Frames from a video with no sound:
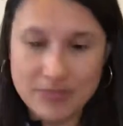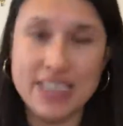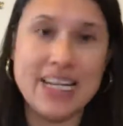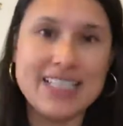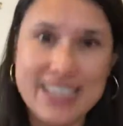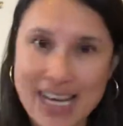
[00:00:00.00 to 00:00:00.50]

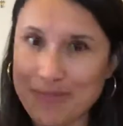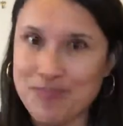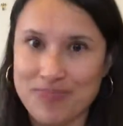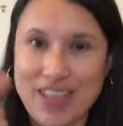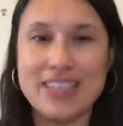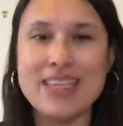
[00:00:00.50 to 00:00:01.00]
and I say,
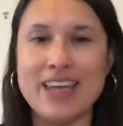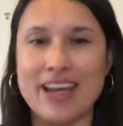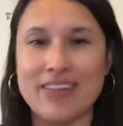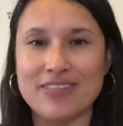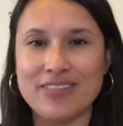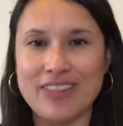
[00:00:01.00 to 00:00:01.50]
that's
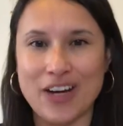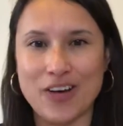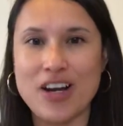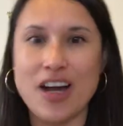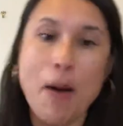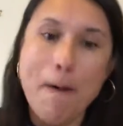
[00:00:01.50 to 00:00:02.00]
it,
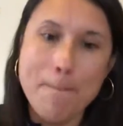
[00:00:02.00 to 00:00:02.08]
Erica,